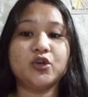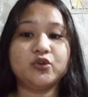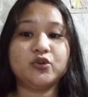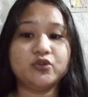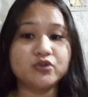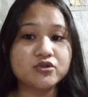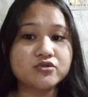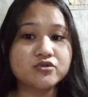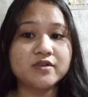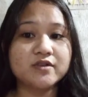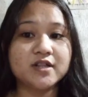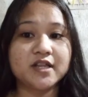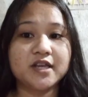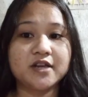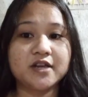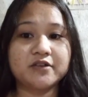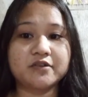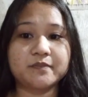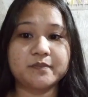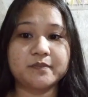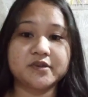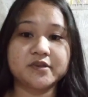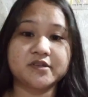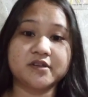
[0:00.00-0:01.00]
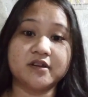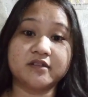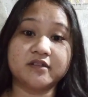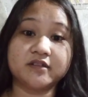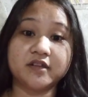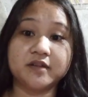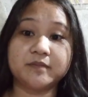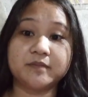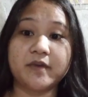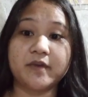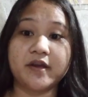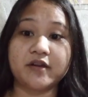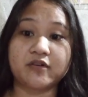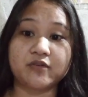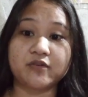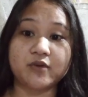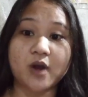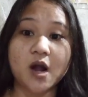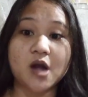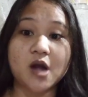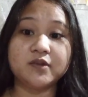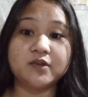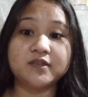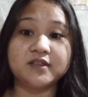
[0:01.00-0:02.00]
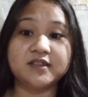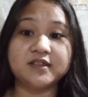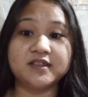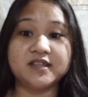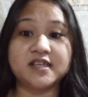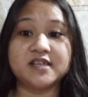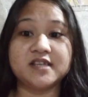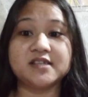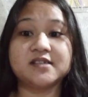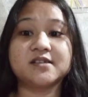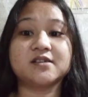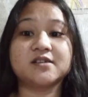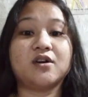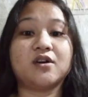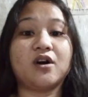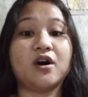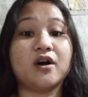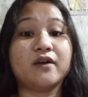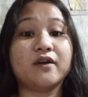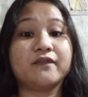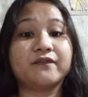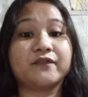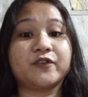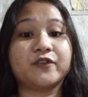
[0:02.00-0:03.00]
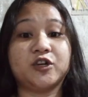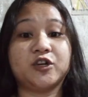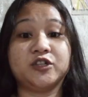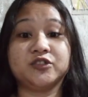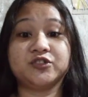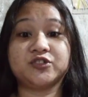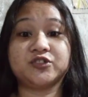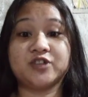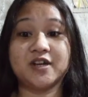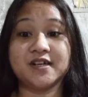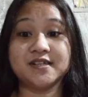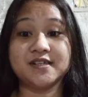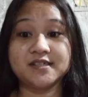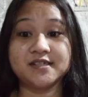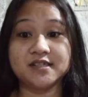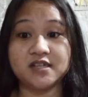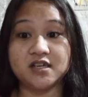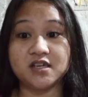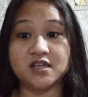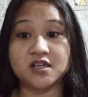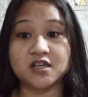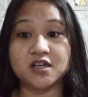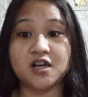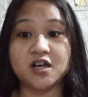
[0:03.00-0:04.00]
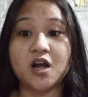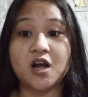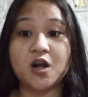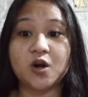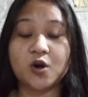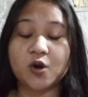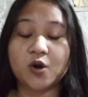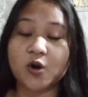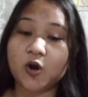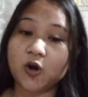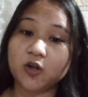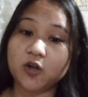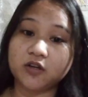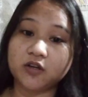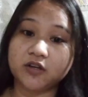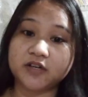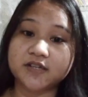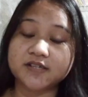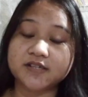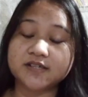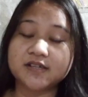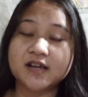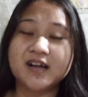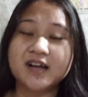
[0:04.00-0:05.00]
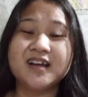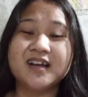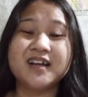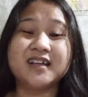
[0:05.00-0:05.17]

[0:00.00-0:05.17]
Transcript: usually represented by round discs of contrasting colors,